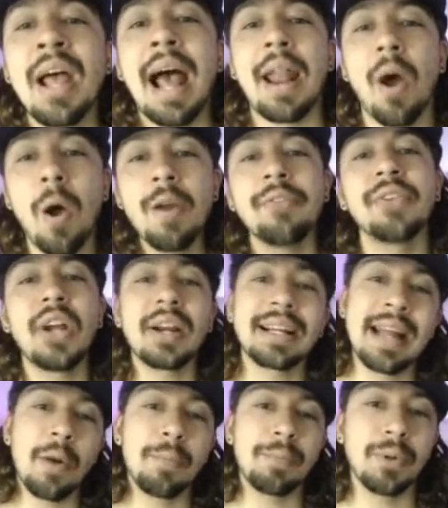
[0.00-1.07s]
And hopefully I can
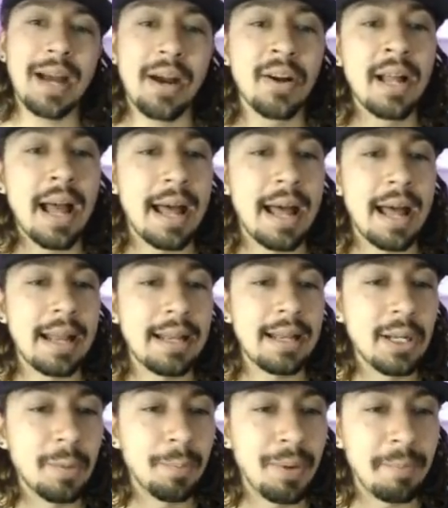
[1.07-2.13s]
help you out a little
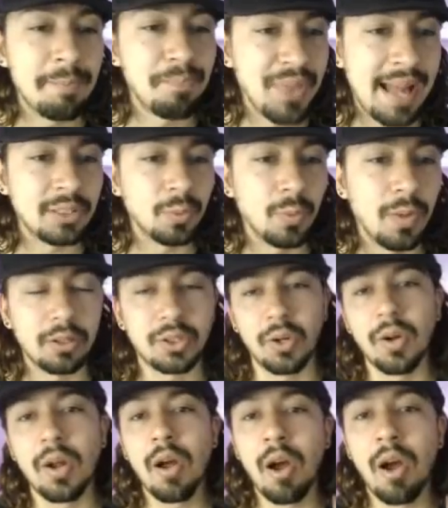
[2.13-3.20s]
bit there as well. So
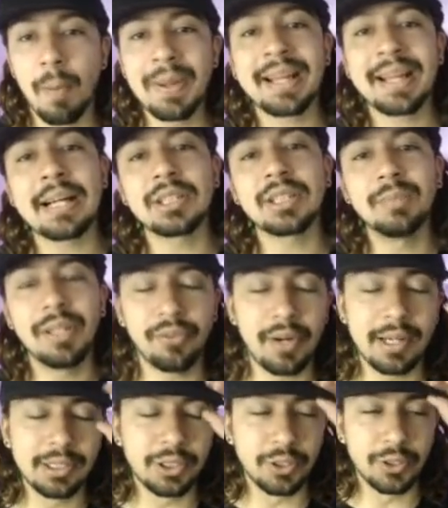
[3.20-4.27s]
I'll pick out some
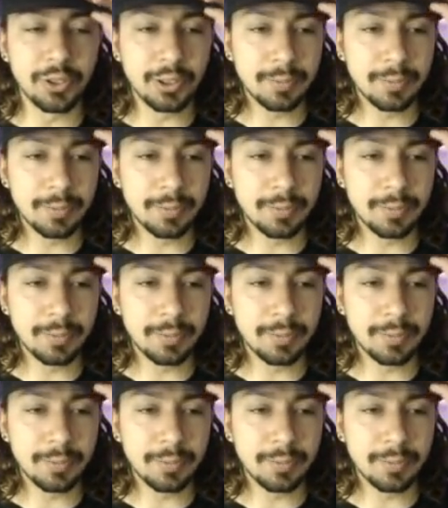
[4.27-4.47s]
differentials.